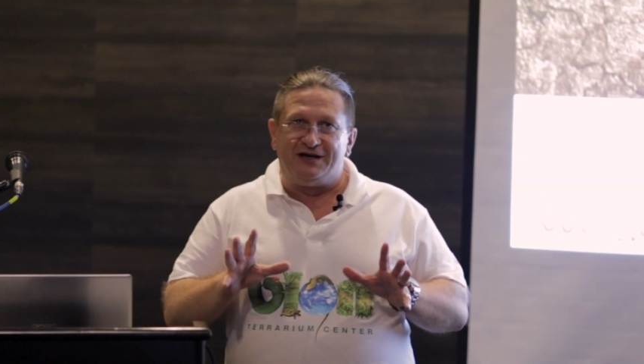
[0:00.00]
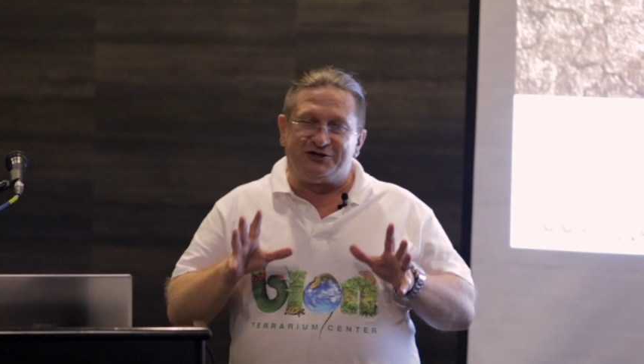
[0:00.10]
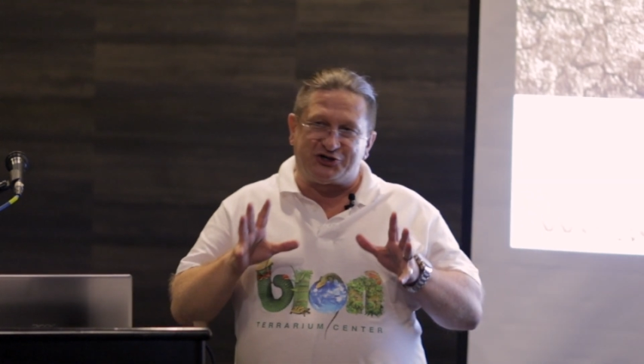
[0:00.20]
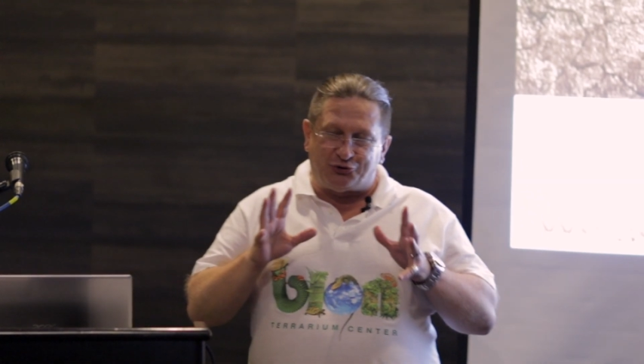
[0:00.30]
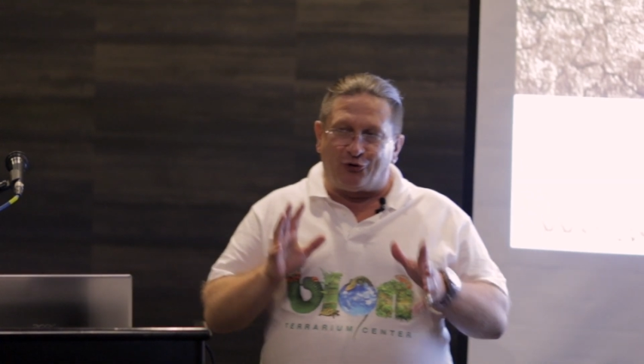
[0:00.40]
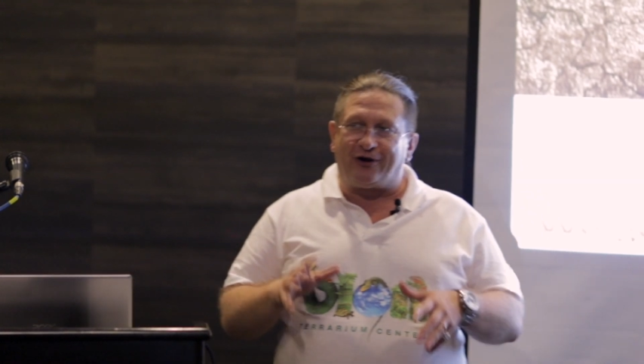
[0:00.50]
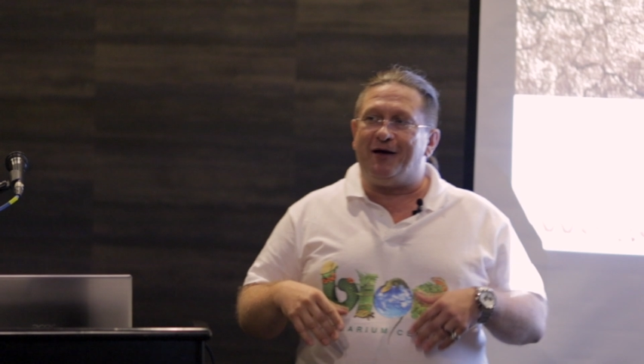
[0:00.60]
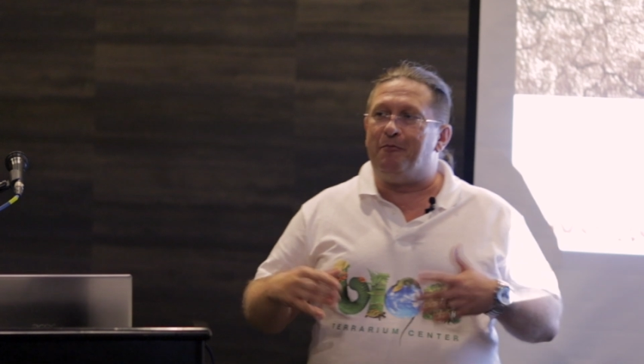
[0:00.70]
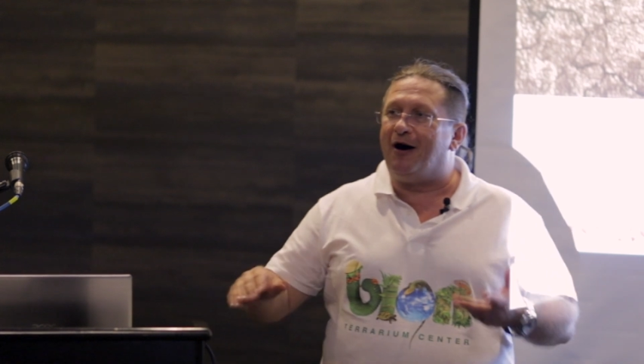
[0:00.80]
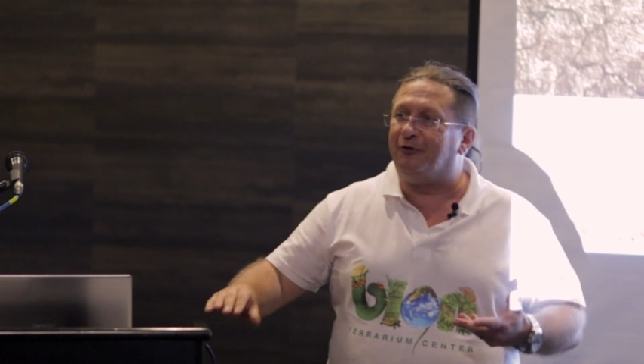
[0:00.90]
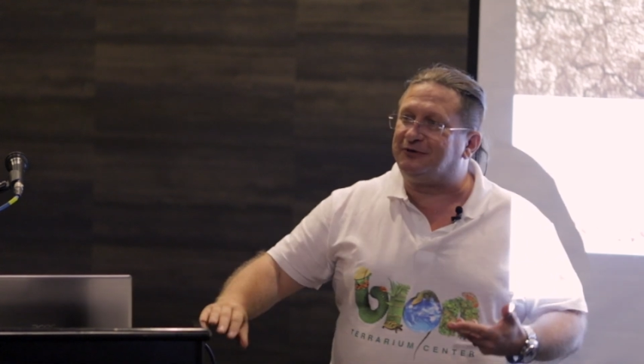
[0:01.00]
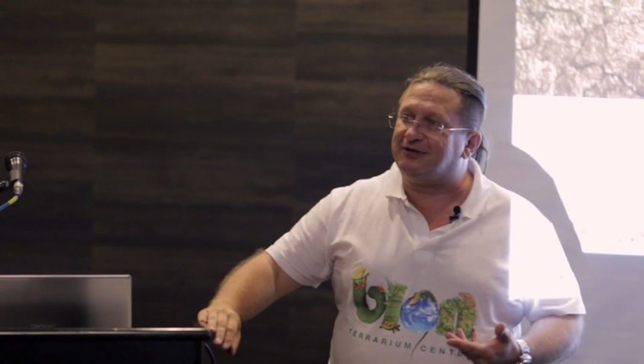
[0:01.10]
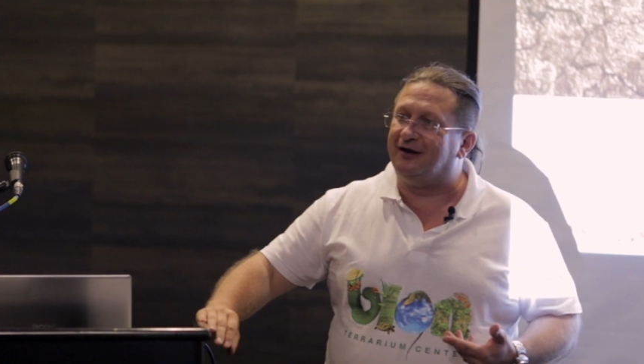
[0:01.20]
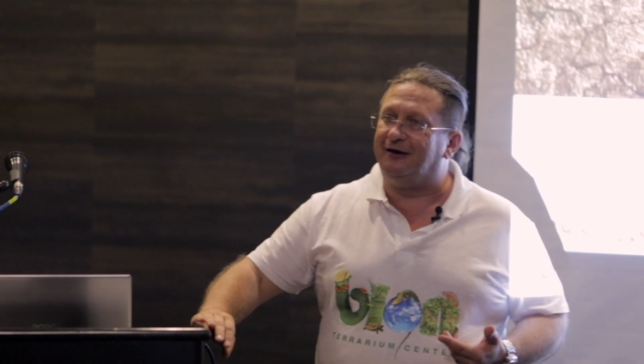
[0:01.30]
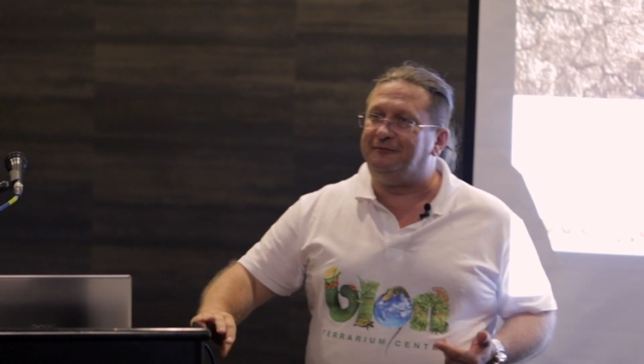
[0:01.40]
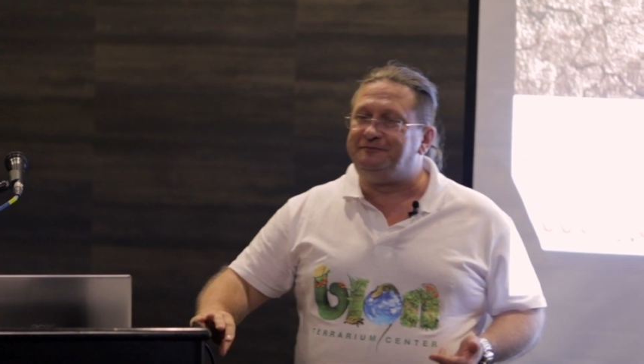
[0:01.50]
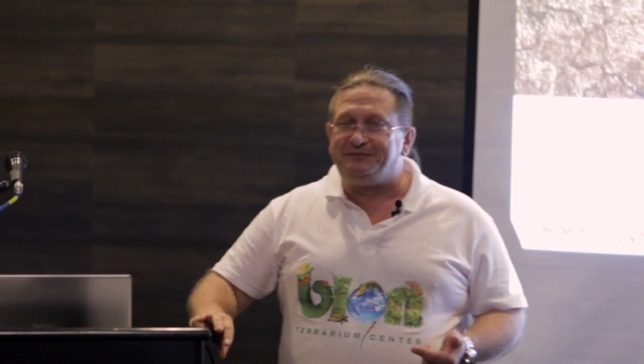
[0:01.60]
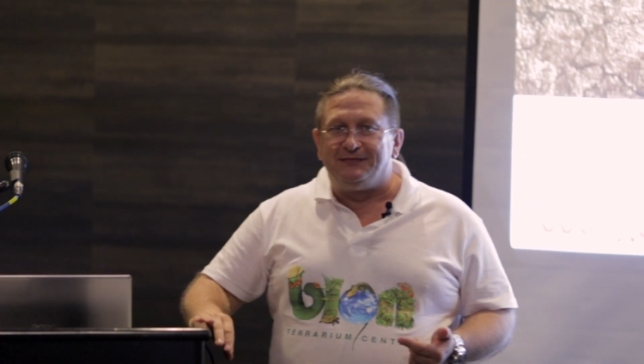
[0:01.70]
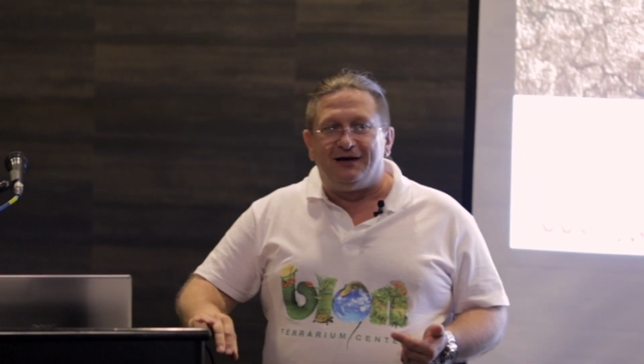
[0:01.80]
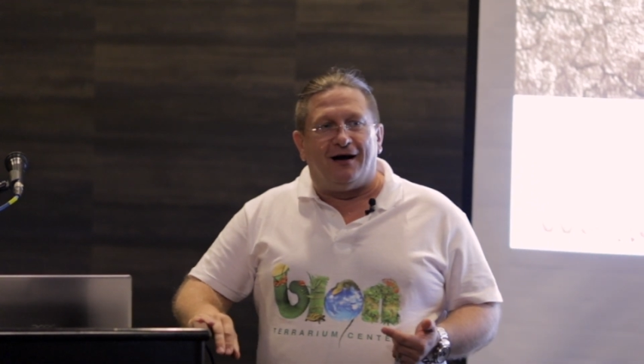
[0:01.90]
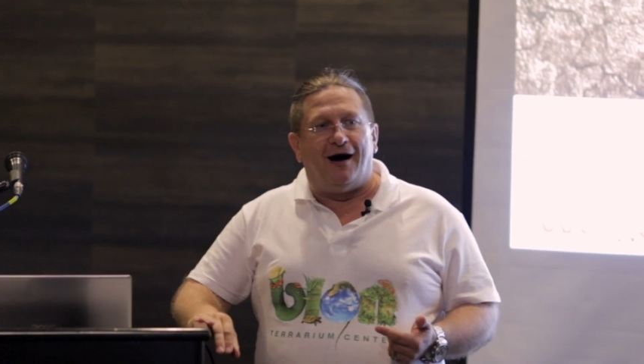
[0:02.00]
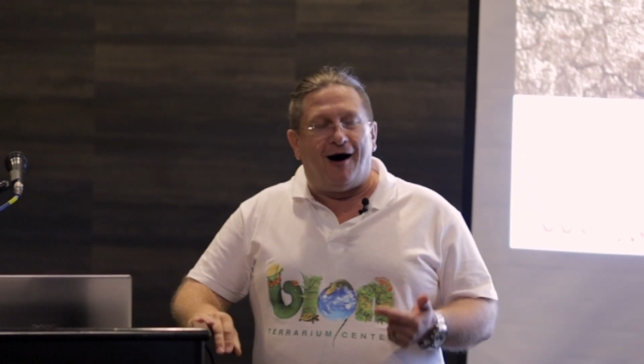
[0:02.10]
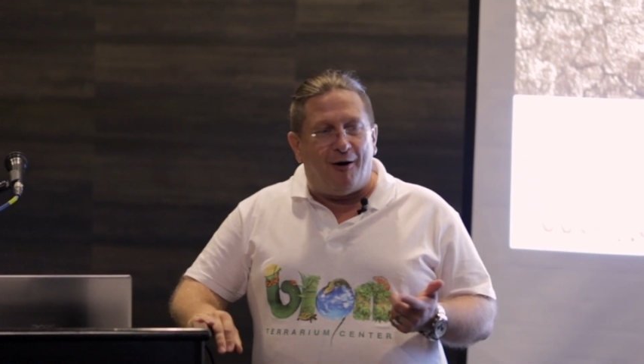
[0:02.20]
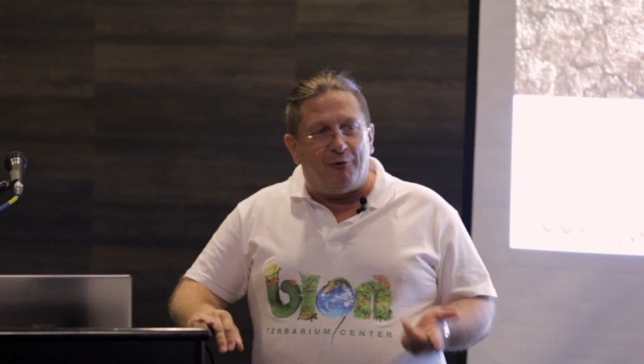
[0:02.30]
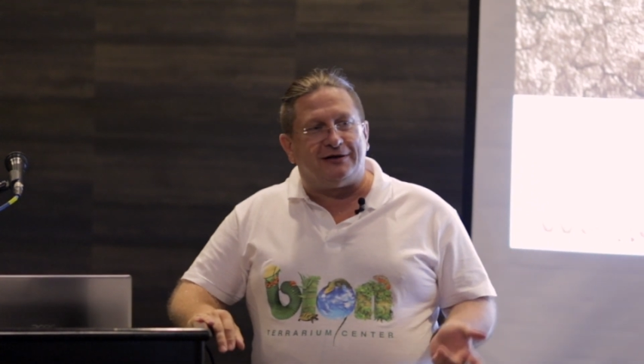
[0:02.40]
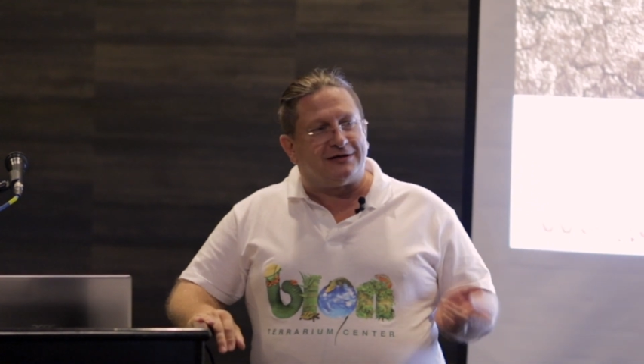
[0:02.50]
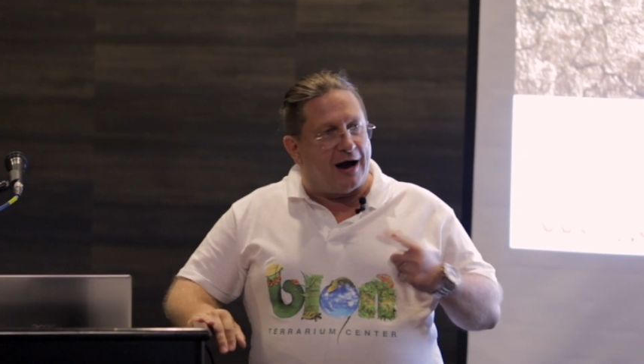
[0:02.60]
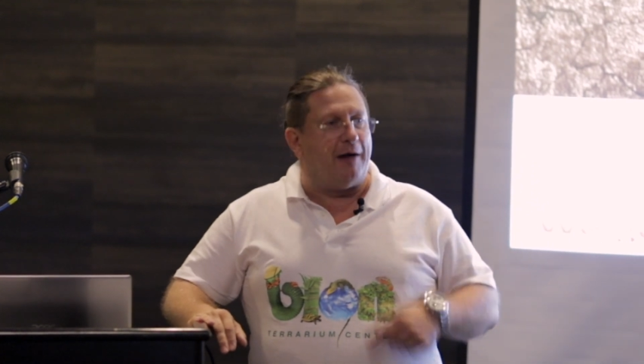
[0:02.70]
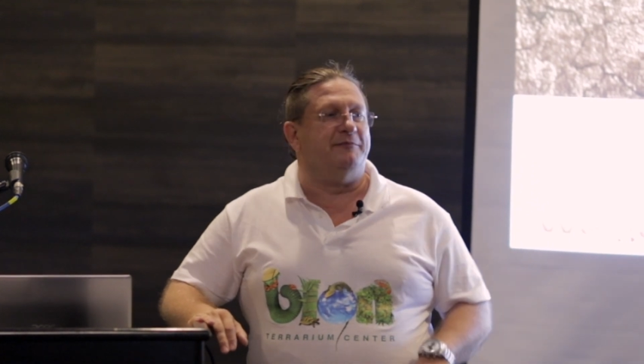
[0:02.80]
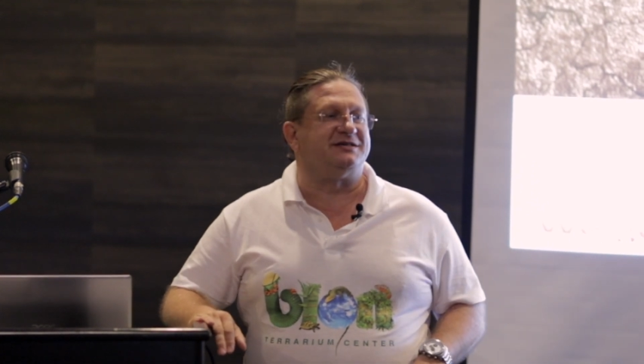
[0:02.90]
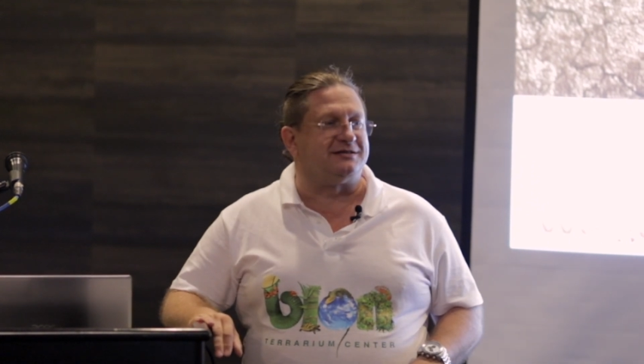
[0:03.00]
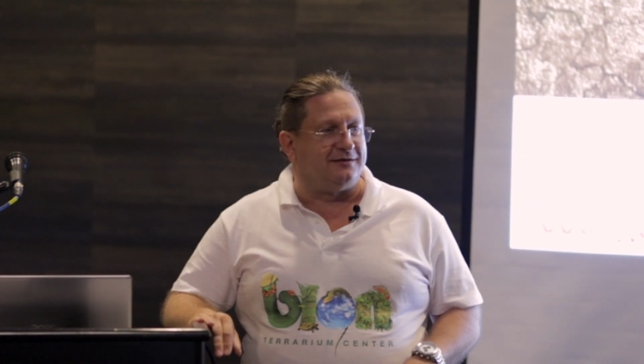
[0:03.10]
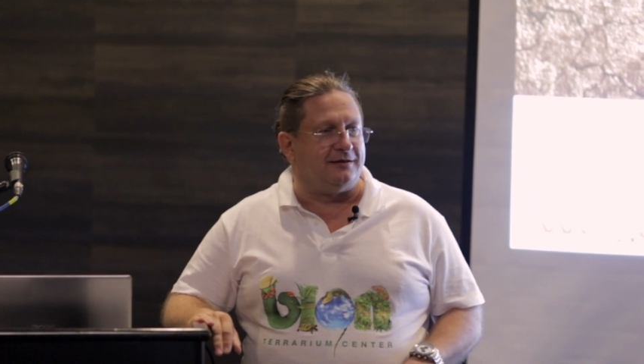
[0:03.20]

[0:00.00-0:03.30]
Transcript: story about how it comes